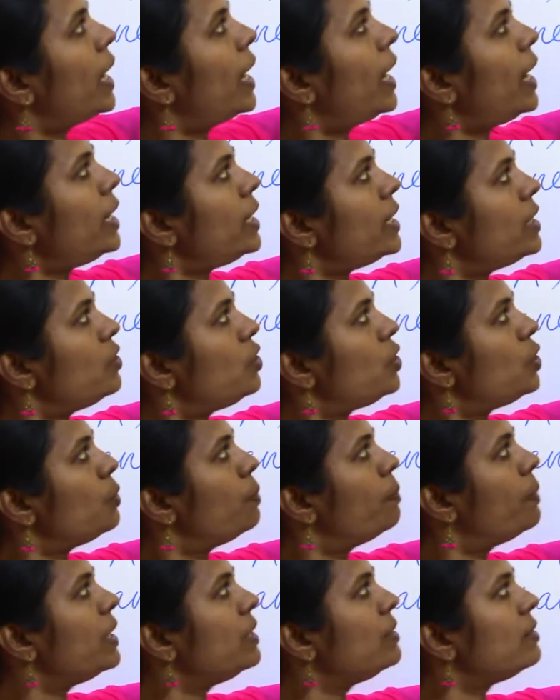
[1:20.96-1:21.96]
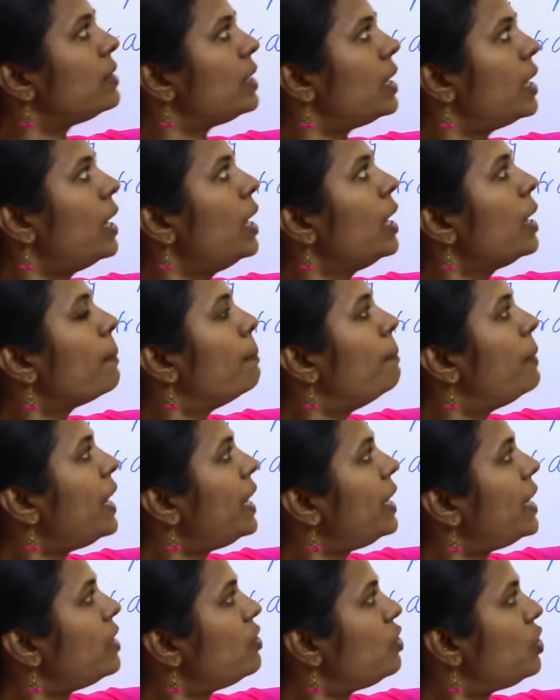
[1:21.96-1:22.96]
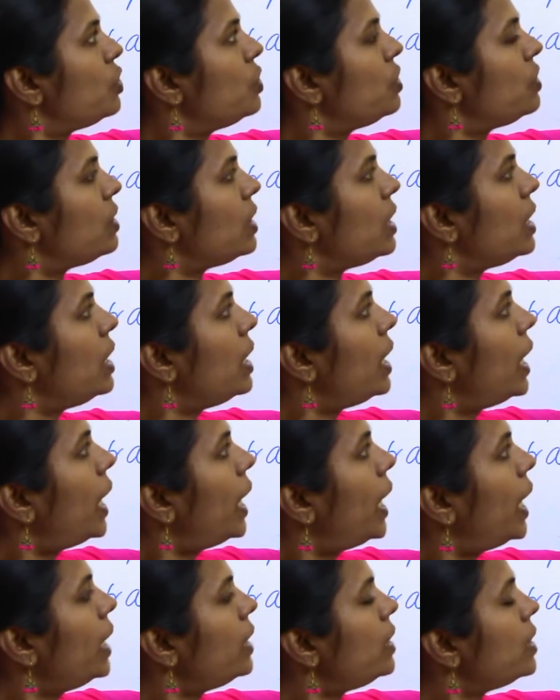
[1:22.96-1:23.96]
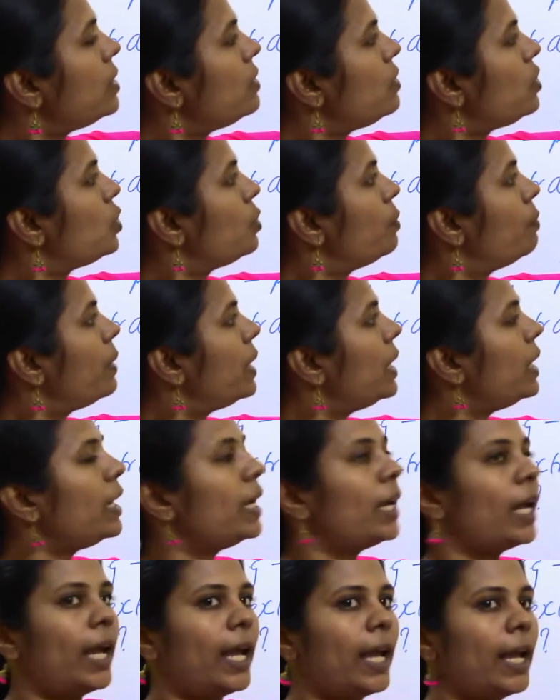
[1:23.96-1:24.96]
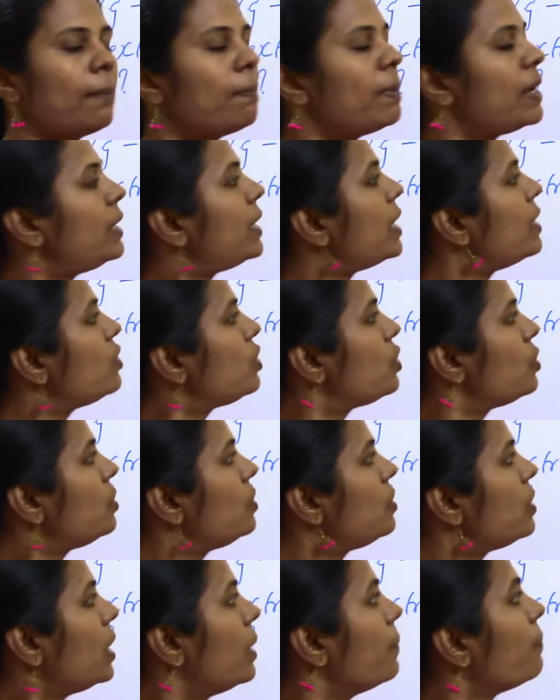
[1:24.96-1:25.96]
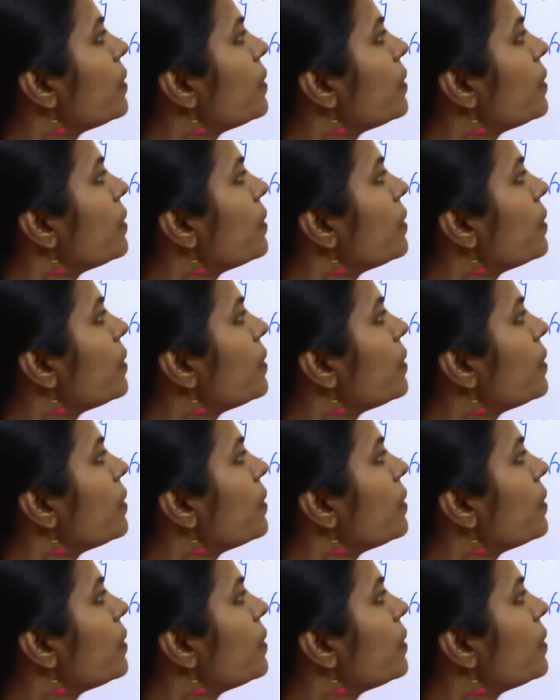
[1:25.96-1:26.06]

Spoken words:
A tends to BC, B tends to C, A tends to B, AB tends to C.